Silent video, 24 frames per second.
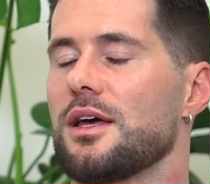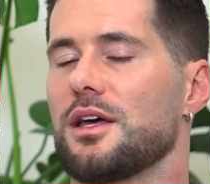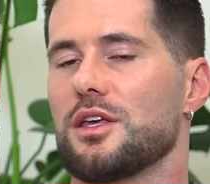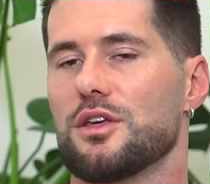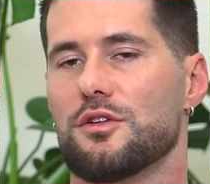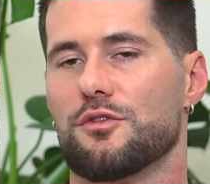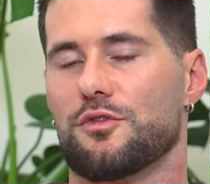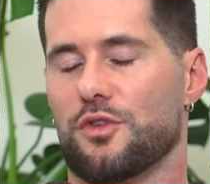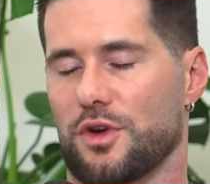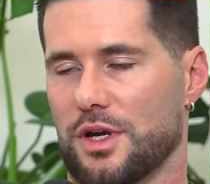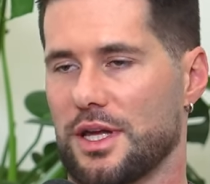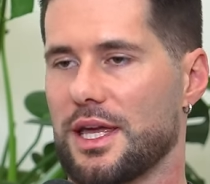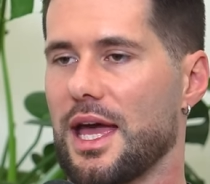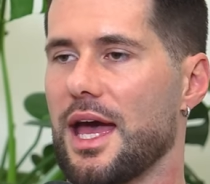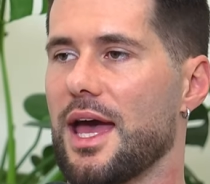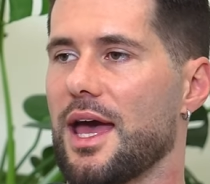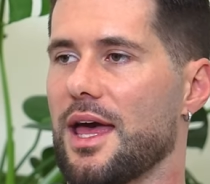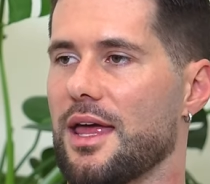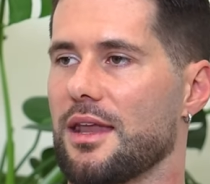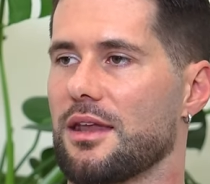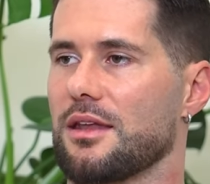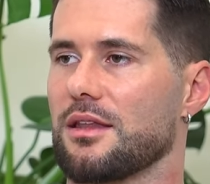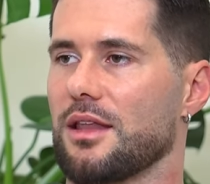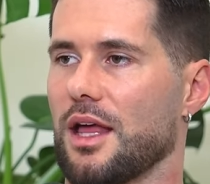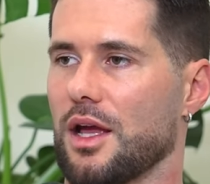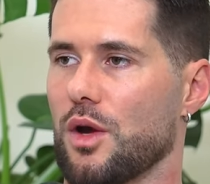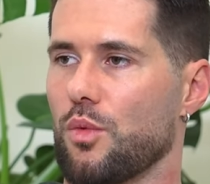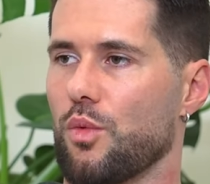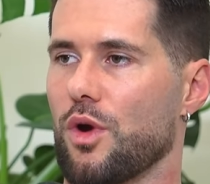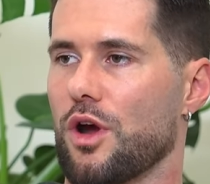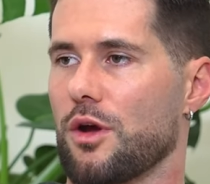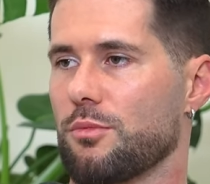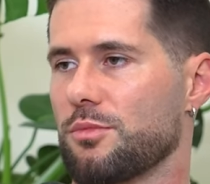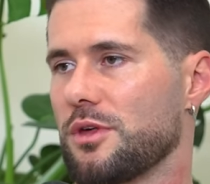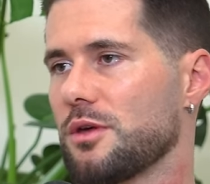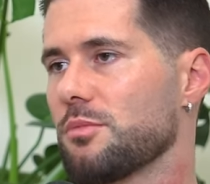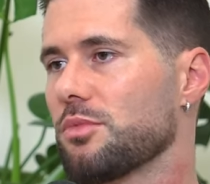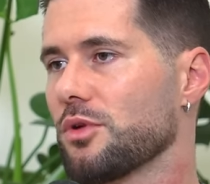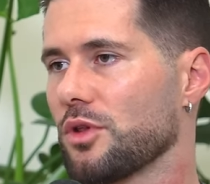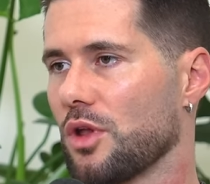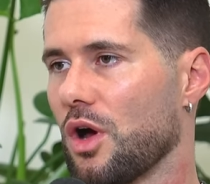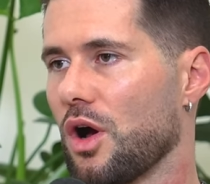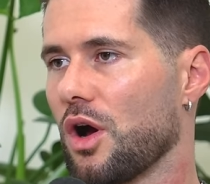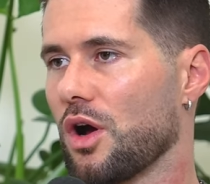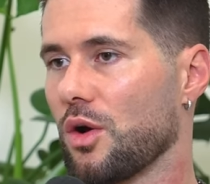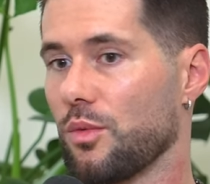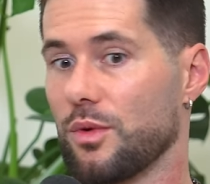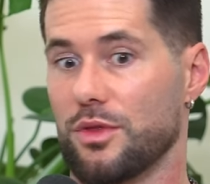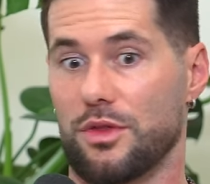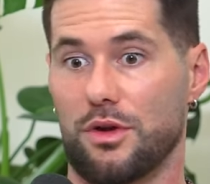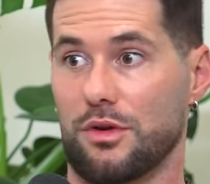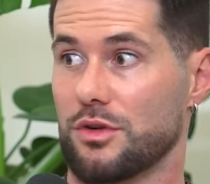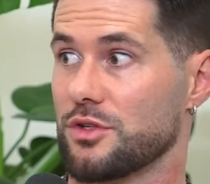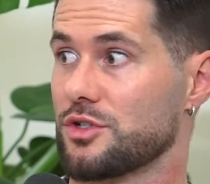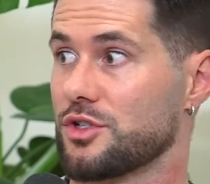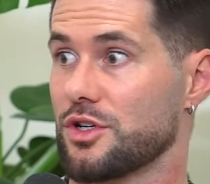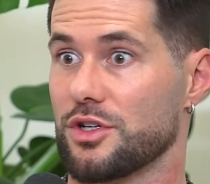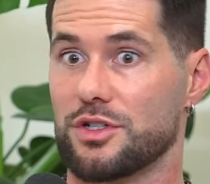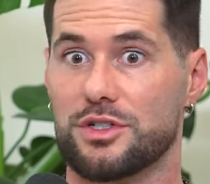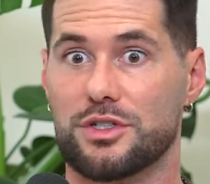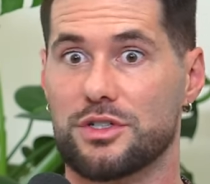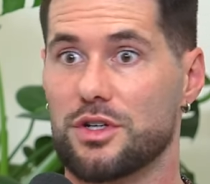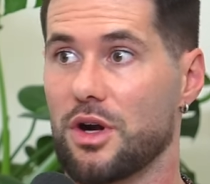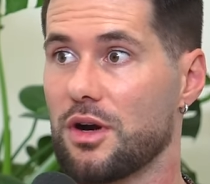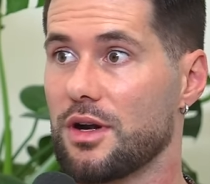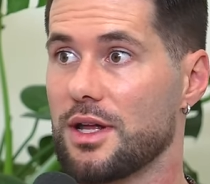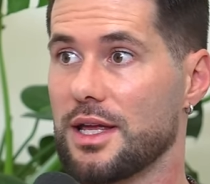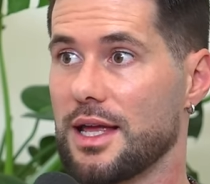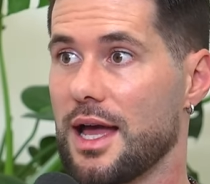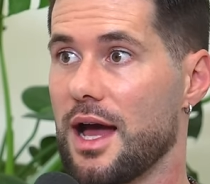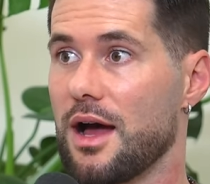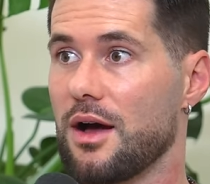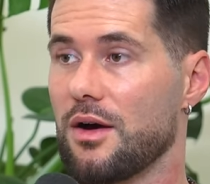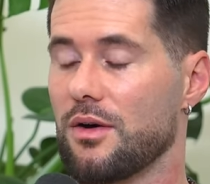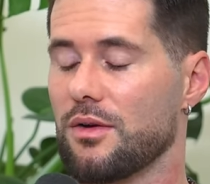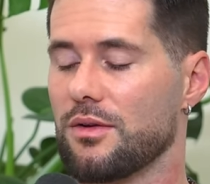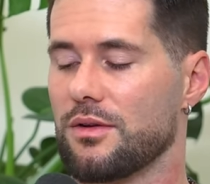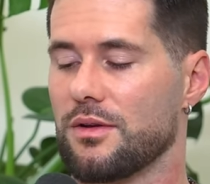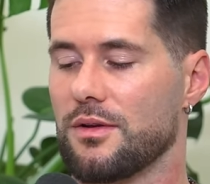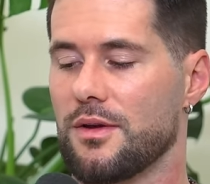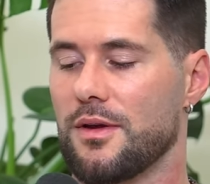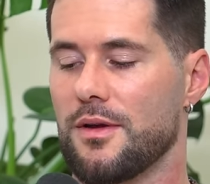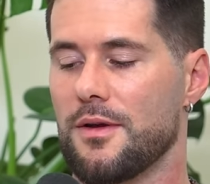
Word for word: You forget like where people are when they're just starting out.